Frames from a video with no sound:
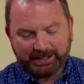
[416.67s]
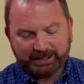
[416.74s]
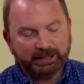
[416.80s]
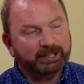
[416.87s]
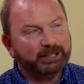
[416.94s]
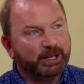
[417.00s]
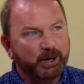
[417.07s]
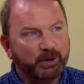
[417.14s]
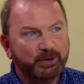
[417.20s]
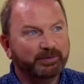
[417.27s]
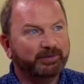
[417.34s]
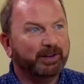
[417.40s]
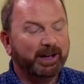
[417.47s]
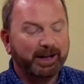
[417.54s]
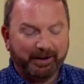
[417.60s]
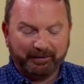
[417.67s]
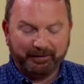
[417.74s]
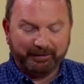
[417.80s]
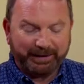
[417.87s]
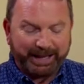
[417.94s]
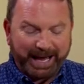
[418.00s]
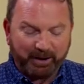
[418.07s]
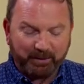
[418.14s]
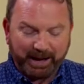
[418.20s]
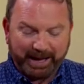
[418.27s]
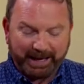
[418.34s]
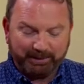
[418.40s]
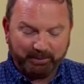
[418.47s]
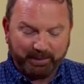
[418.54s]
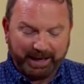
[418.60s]
clover flower
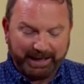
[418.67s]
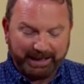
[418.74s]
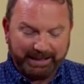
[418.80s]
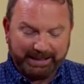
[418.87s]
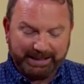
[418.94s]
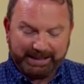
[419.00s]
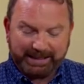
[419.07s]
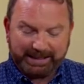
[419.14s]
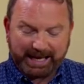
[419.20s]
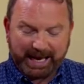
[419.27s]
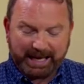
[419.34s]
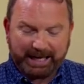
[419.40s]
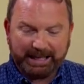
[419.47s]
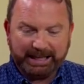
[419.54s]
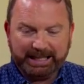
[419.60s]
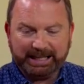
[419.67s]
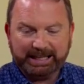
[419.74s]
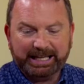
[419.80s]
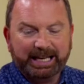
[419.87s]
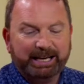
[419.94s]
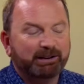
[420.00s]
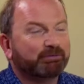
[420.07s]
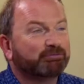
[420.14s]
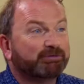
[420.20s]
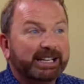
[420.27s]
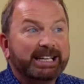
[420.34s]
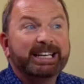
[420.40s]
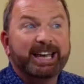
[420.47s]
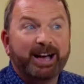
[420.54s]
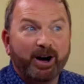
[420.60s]
head pins and I think they
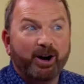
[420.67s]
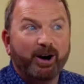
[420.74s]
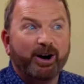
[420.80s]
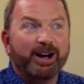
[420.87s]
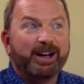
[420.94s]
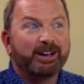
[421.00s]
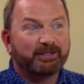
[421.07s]
really are